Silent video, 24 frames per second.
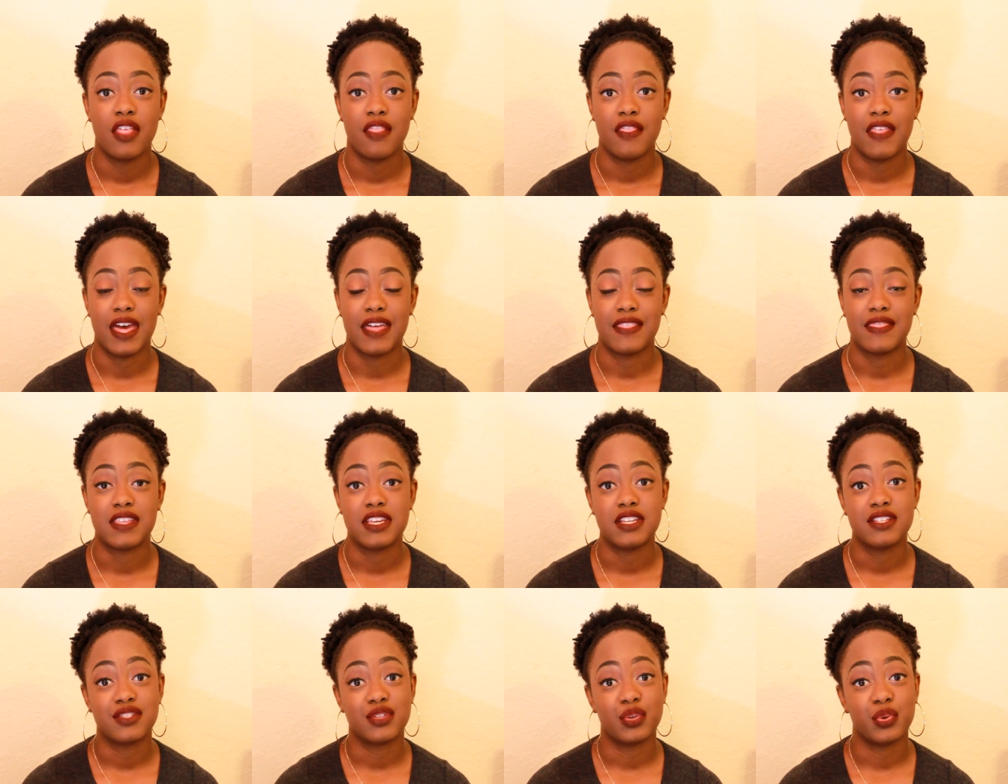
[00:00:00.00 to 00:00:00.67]
that
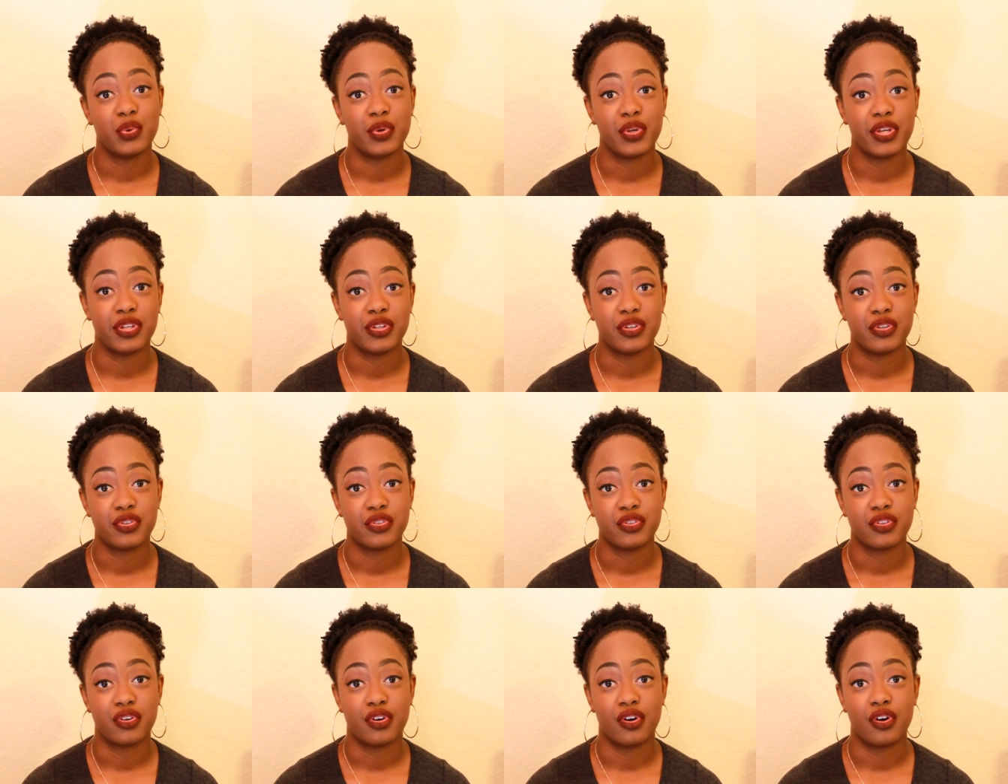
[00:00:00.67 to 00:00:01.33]
these
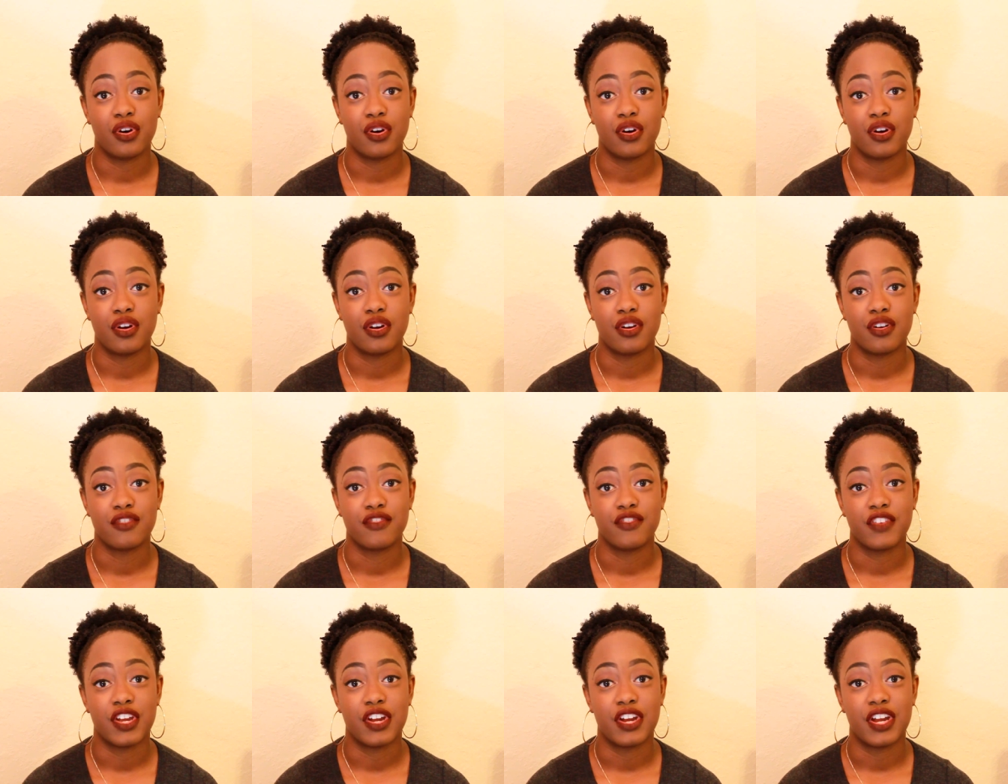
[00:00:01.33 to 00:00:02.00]
oils
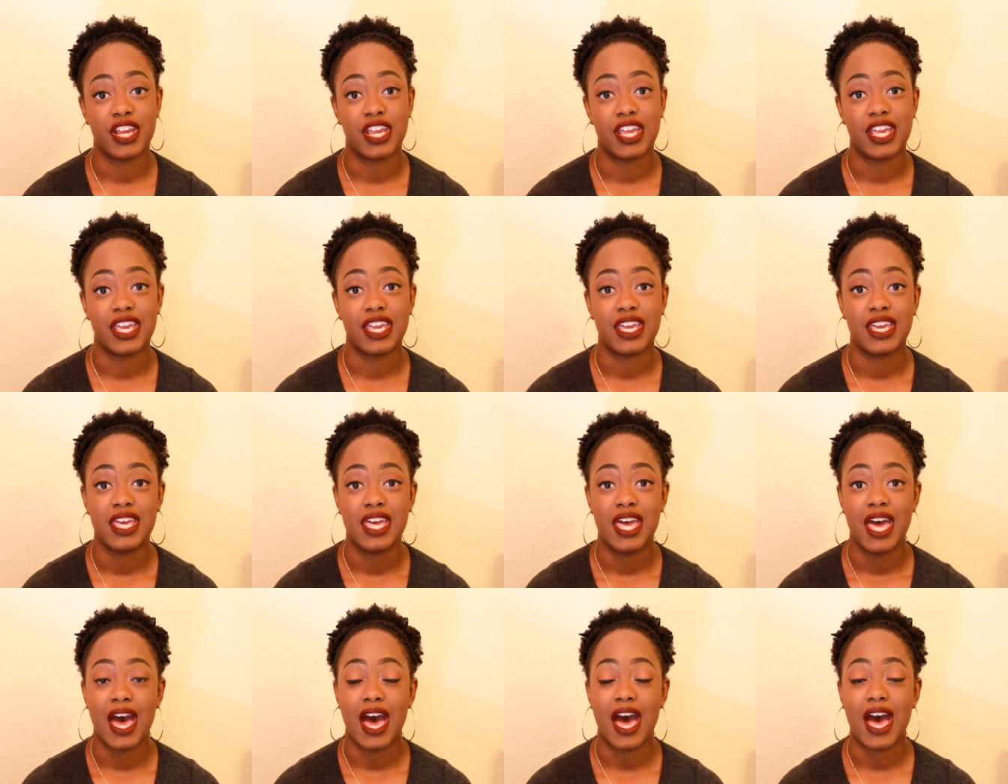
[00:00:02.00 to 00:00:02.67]
are very
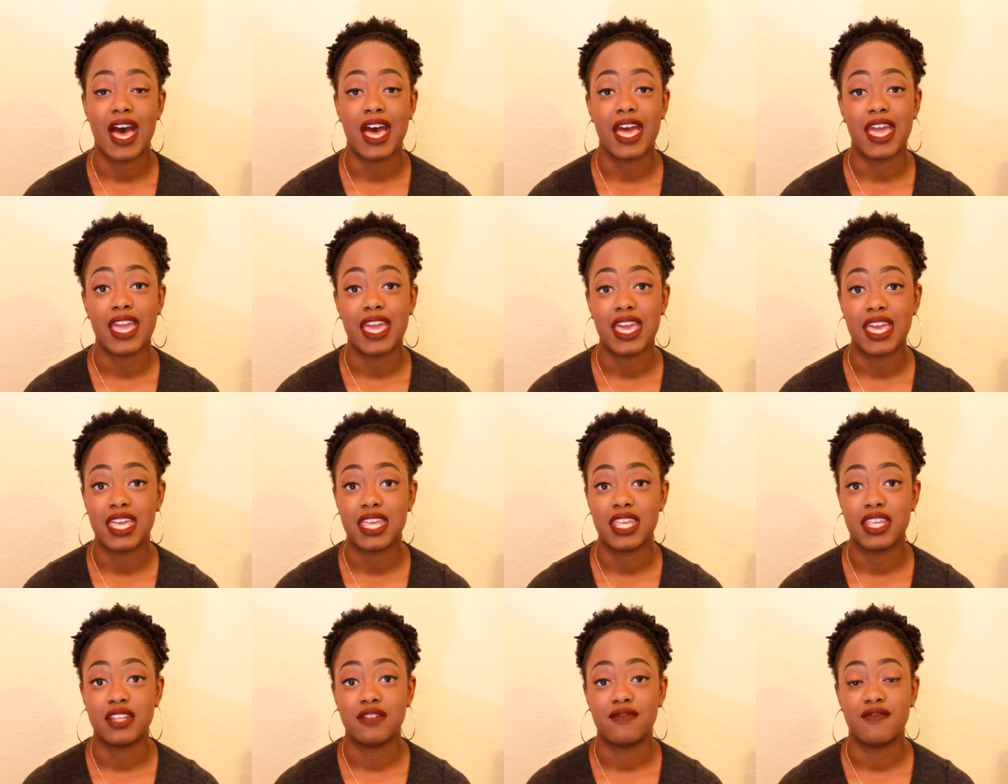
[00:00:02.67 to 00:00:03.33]
high
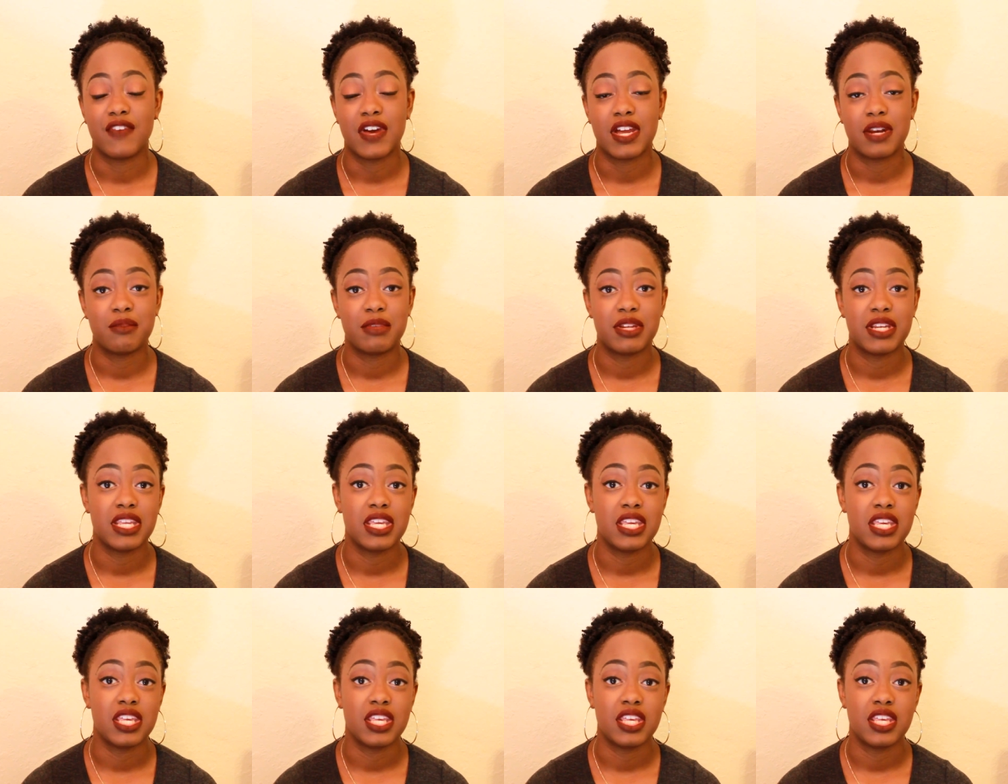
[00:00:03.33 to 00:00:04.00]
in vitamin
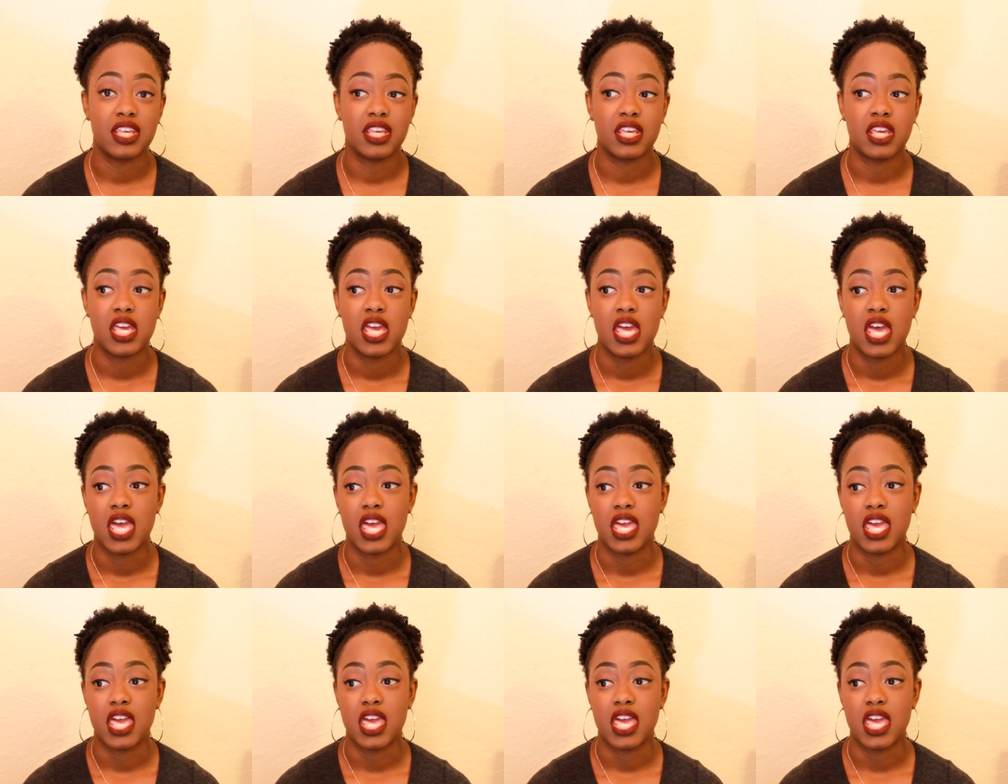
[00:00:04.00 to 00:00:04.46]
E.